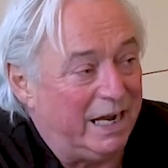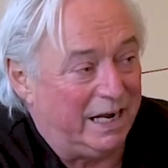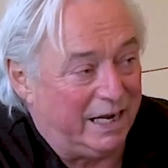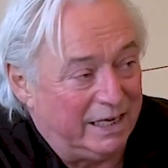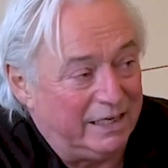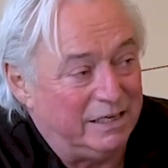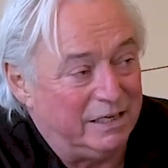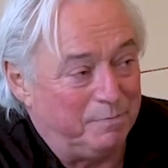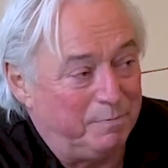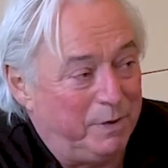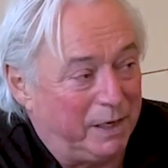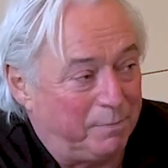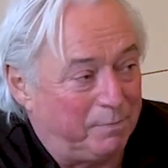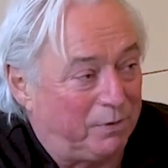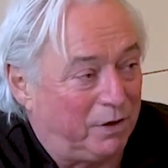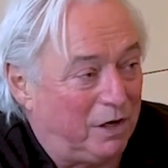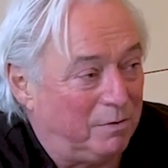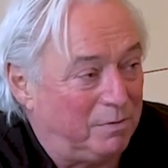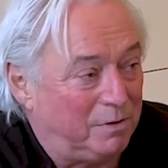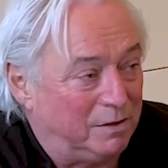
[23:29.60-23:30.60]
had a big
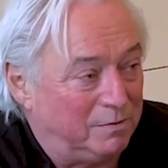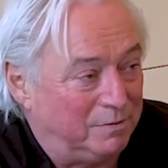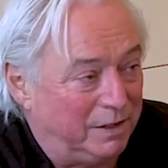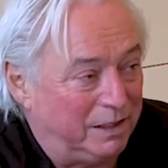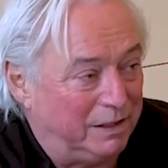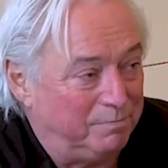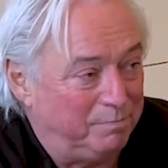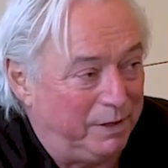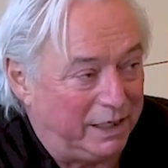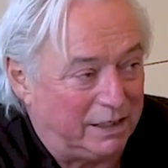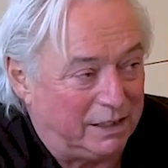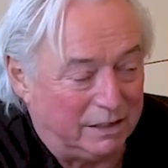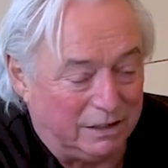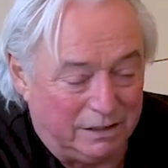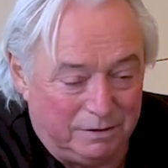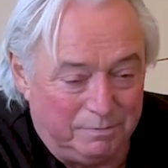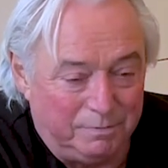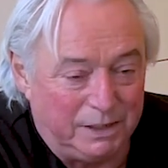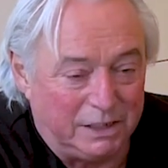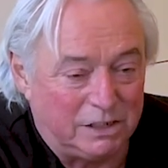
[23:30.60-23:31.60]
problem, and
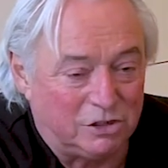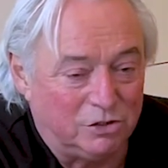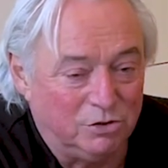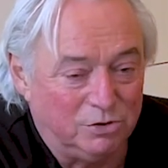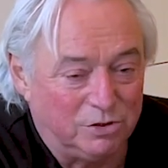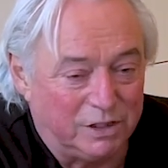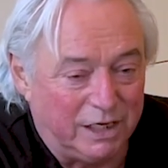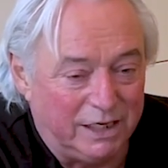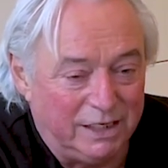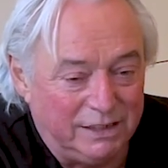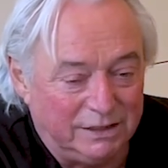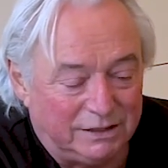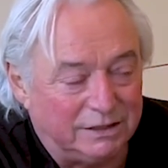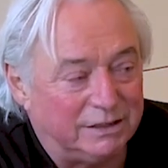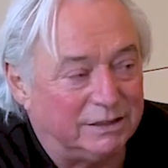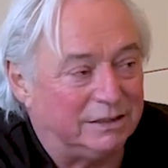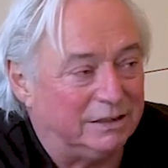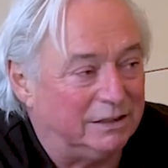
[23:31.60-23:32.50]
big suitcases